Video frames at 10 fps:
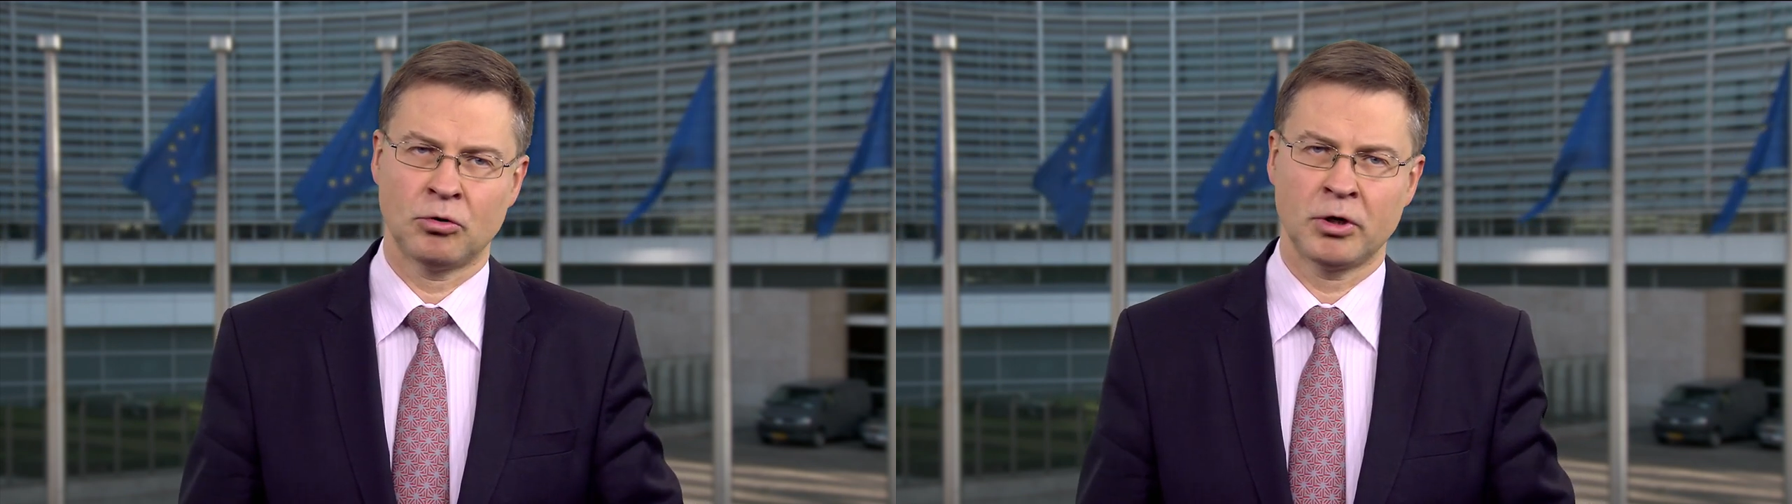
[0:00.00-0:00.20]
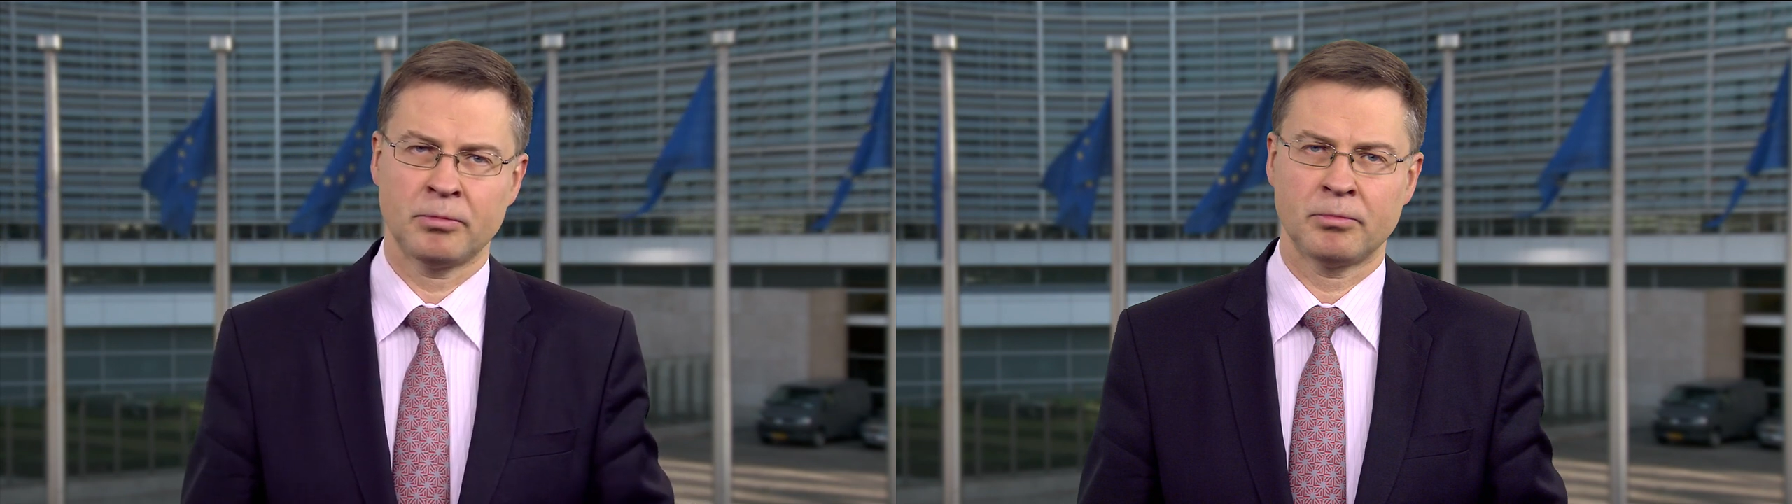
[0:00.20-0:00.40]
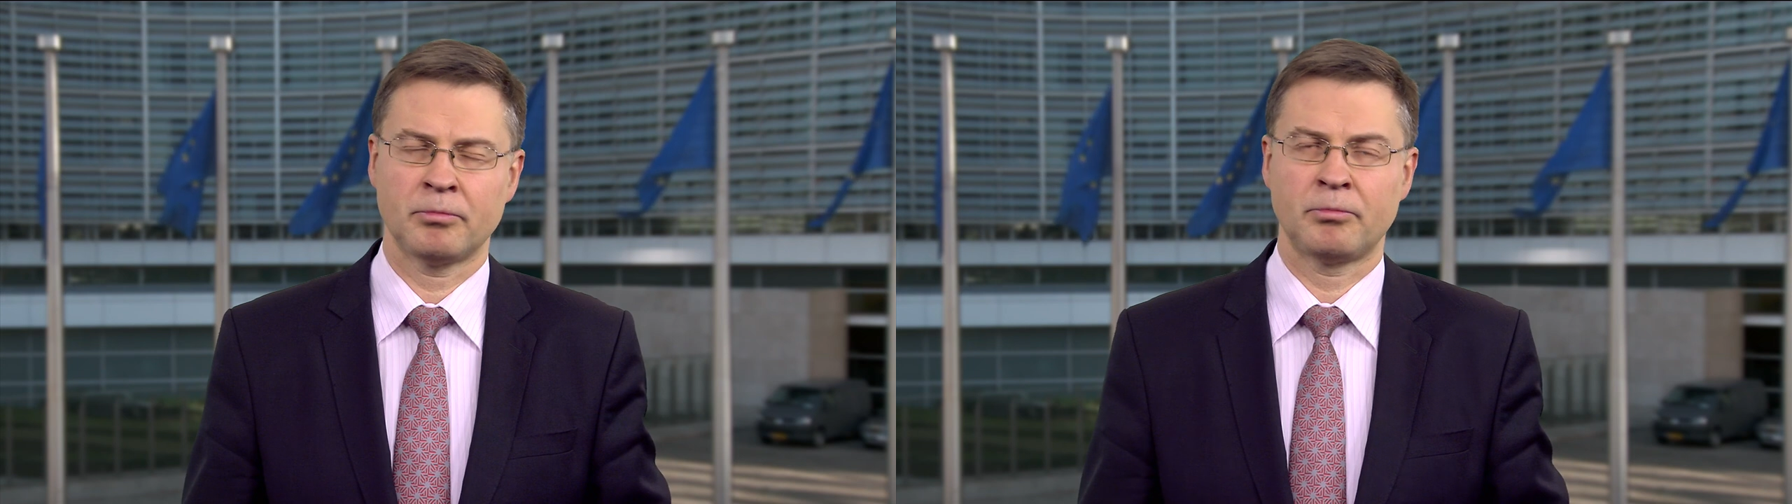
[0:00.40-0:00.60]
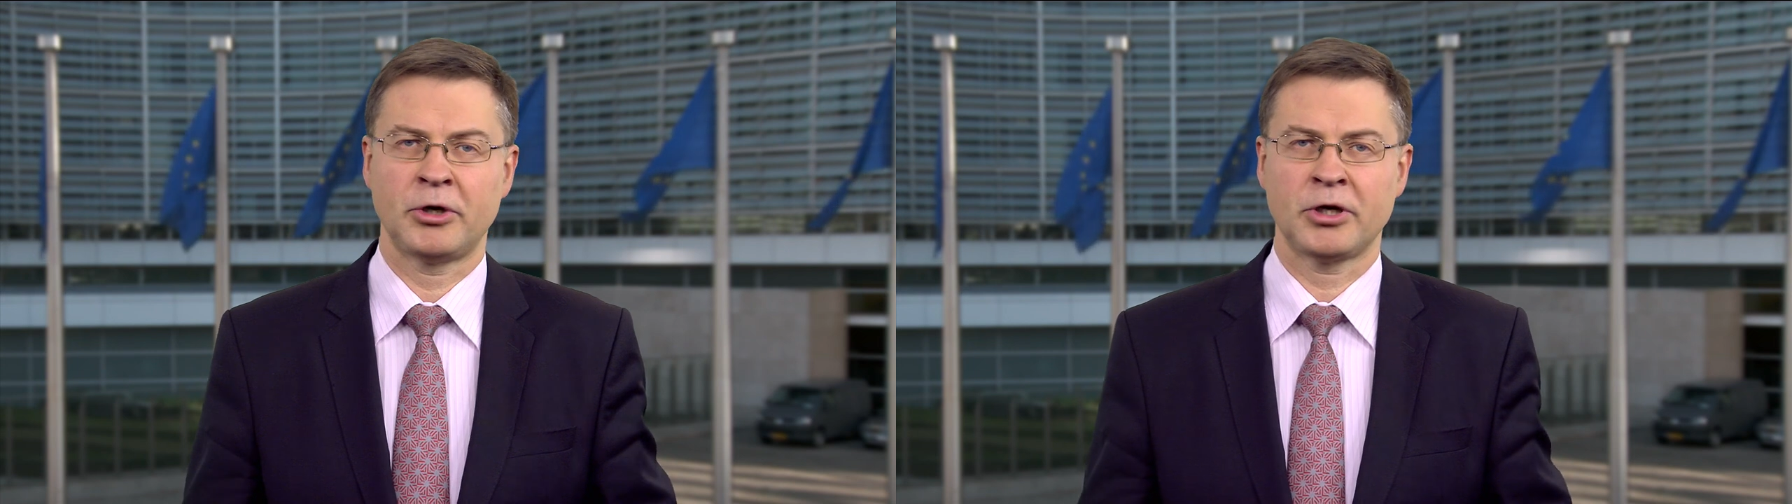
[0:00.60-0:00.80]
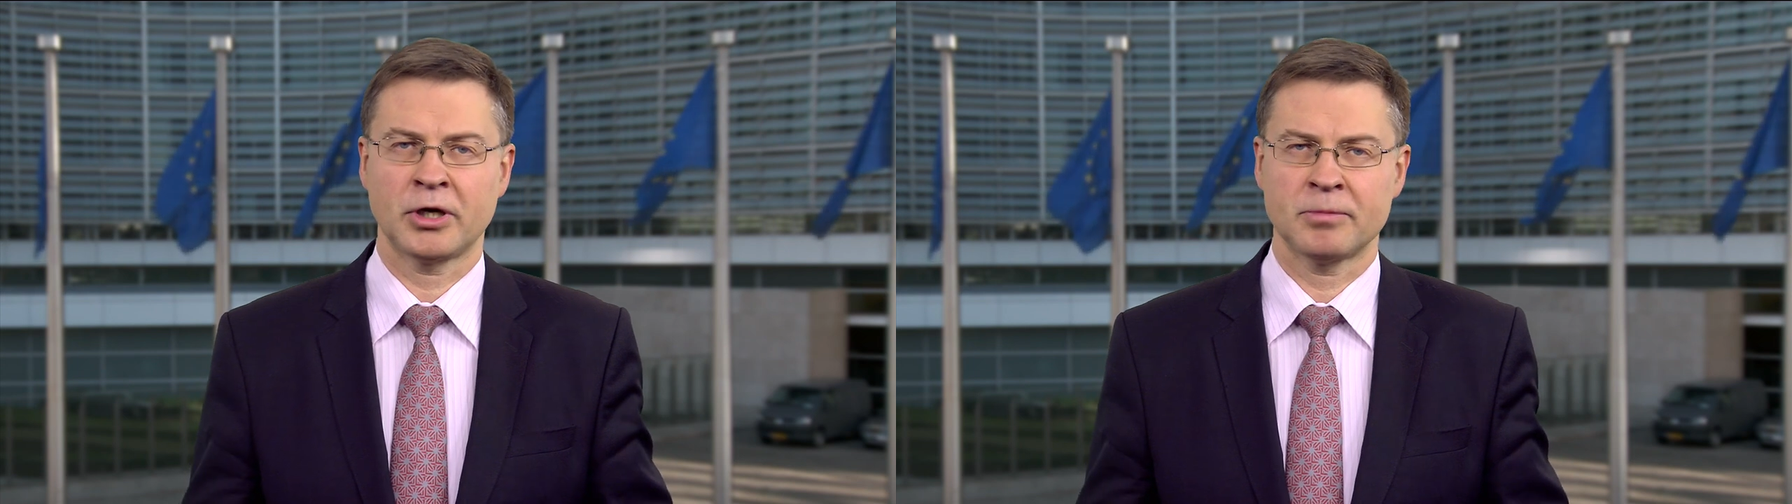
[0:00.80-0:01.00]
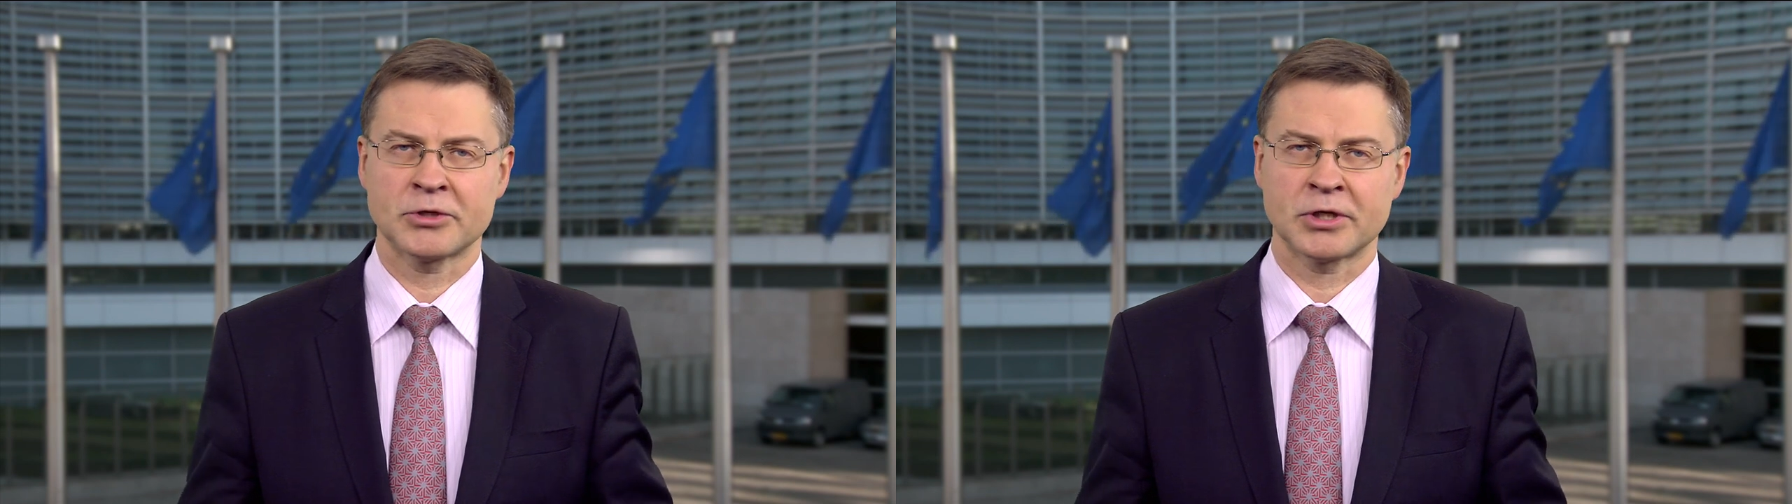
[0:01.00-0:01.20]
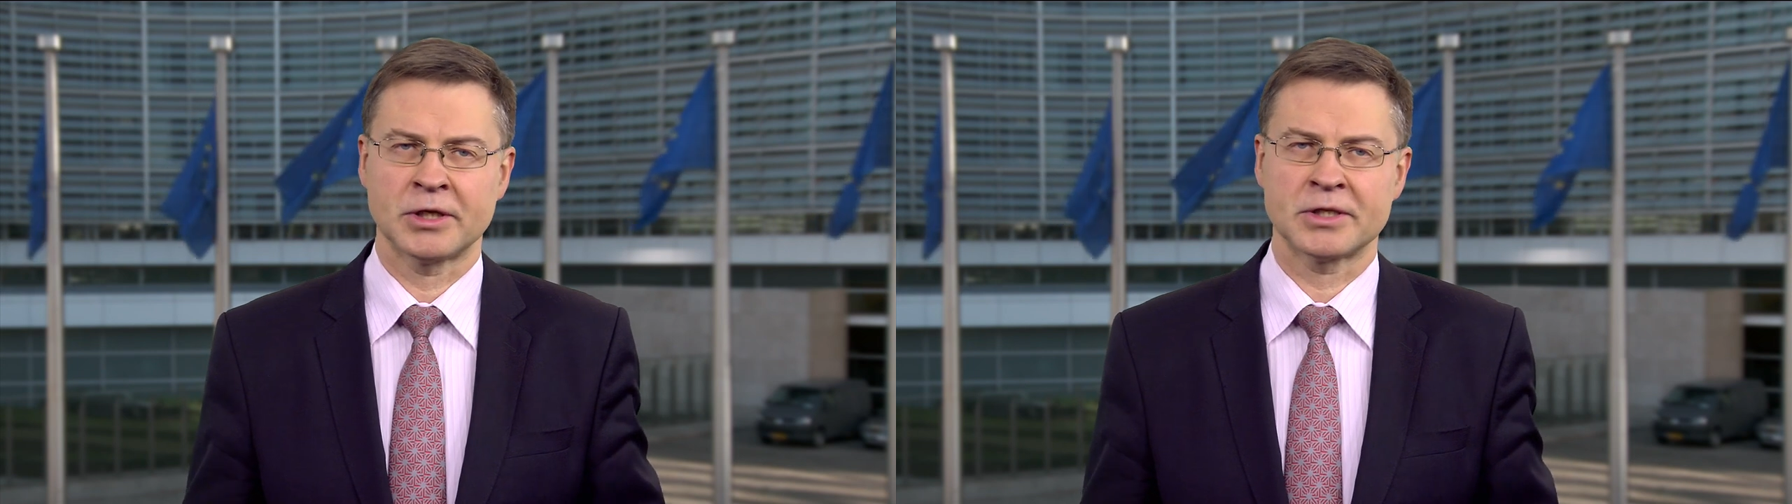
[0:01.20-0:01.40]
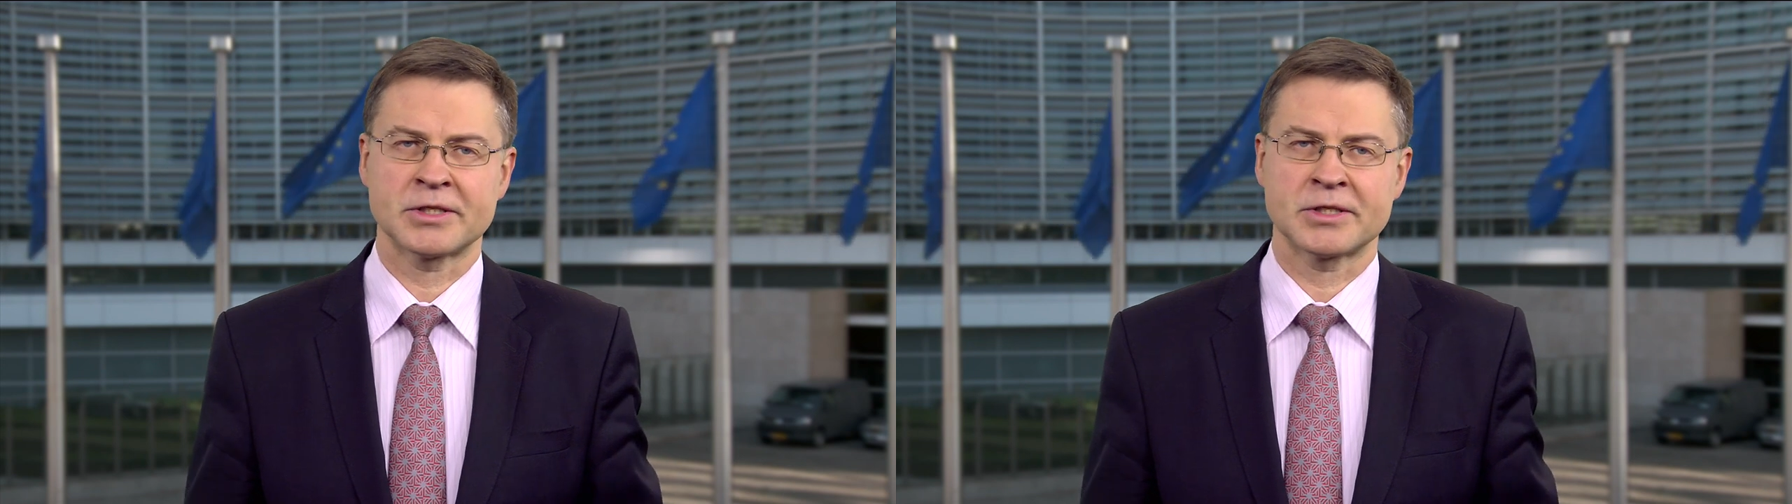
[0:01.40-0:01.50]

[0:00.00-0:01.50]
or perhaps a